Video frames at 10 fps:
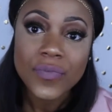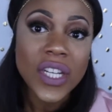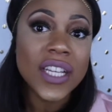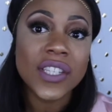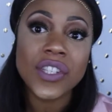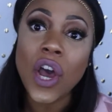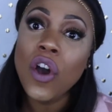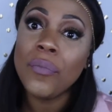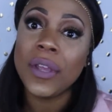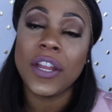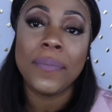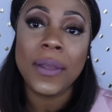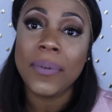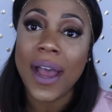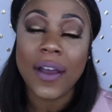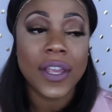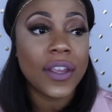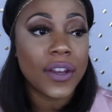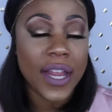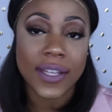There's so many people out
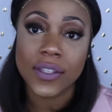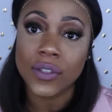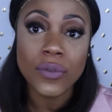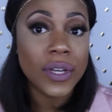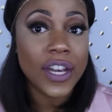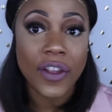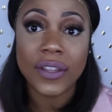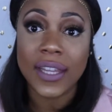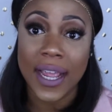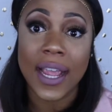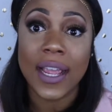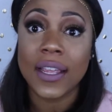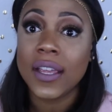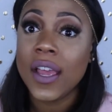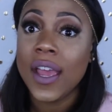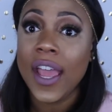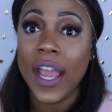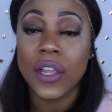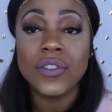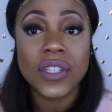here that's doing their thing,
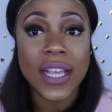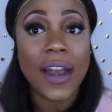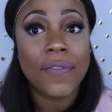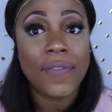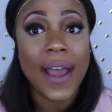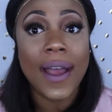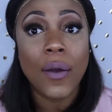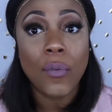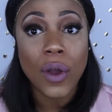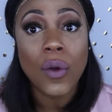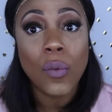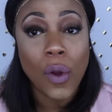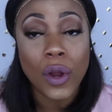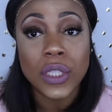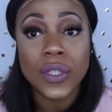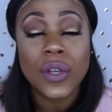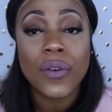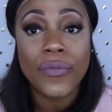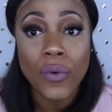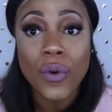and you just gotta find what works
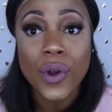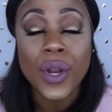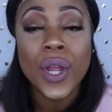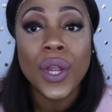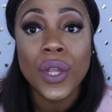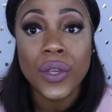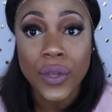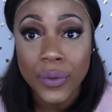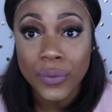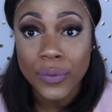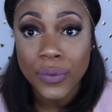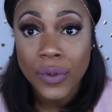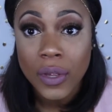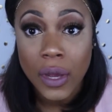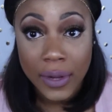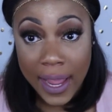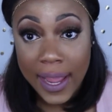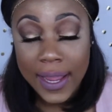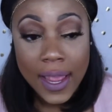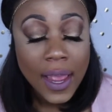for you.
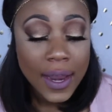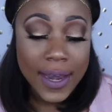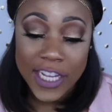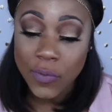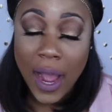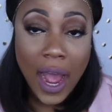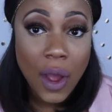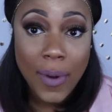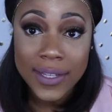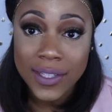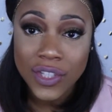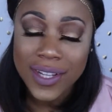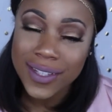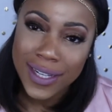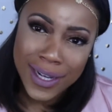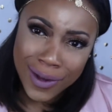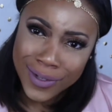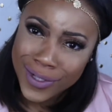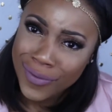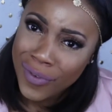Okay? That's why I always suggest go
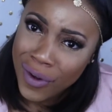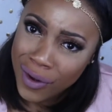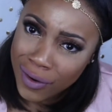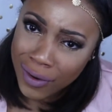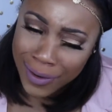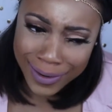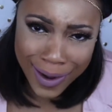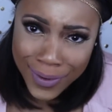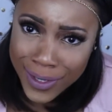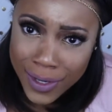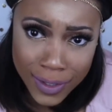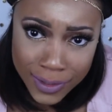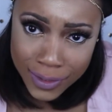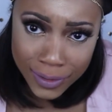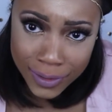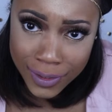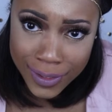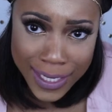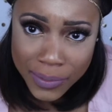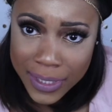to Sephora, go to Ulta.
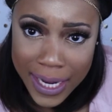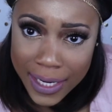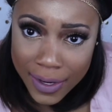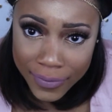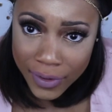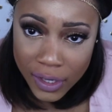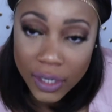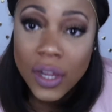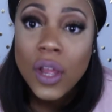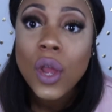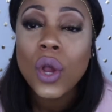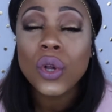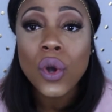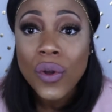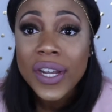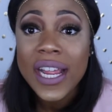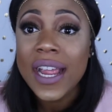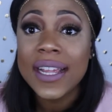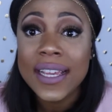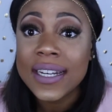That's what they there for. Go in
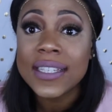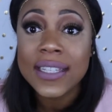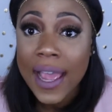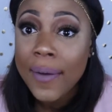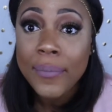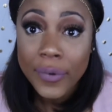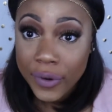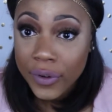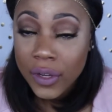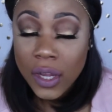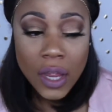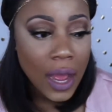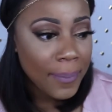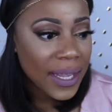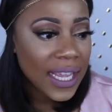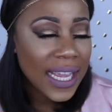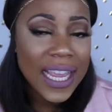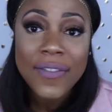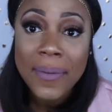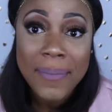there and get a sample. I mean,
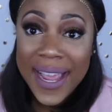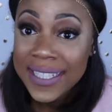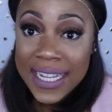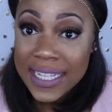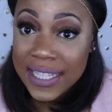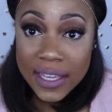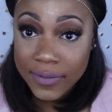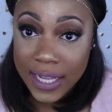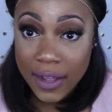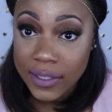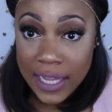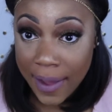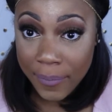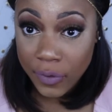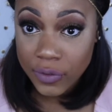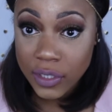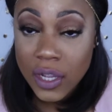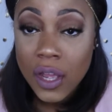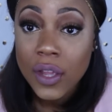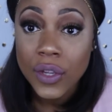even Macy's gives out samples,
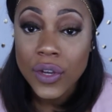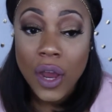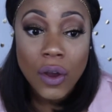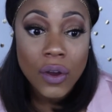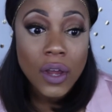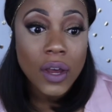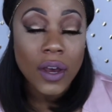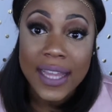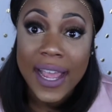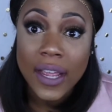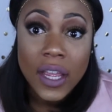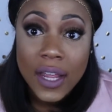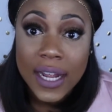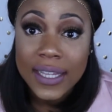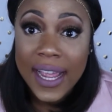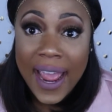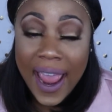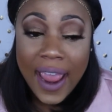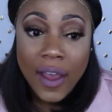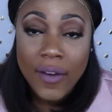you know, that they
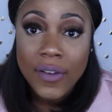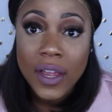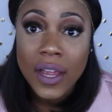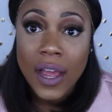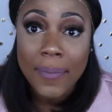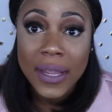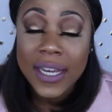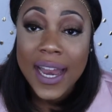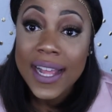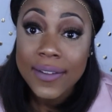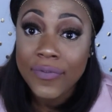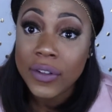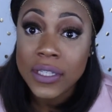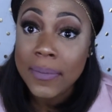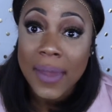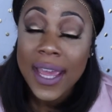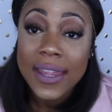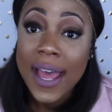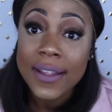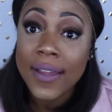have. I mean, that, to me,
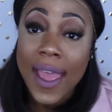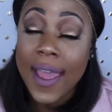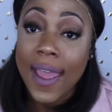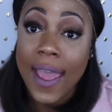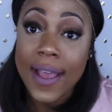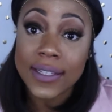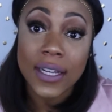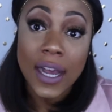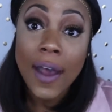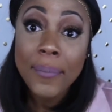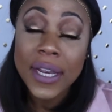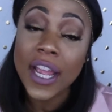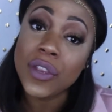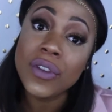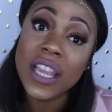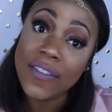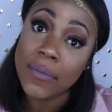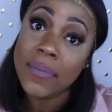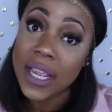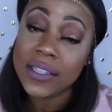that as a company, you're
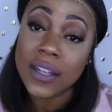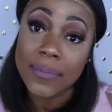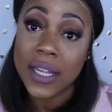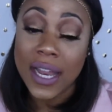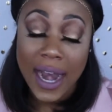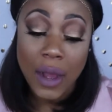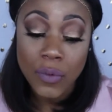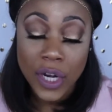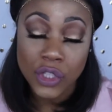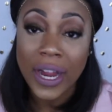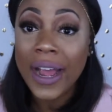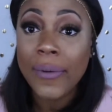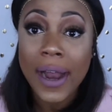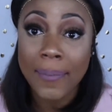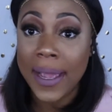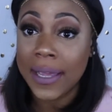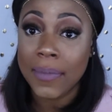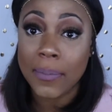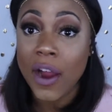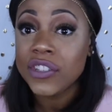giving me something that I want to try without making
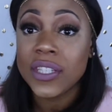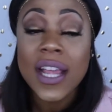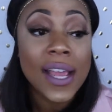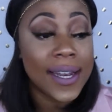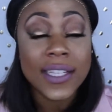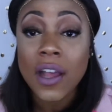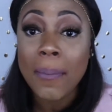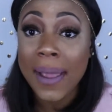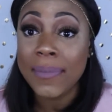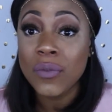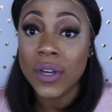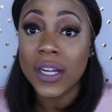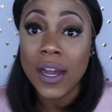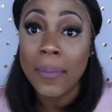me purchase. That's gonna make me want to come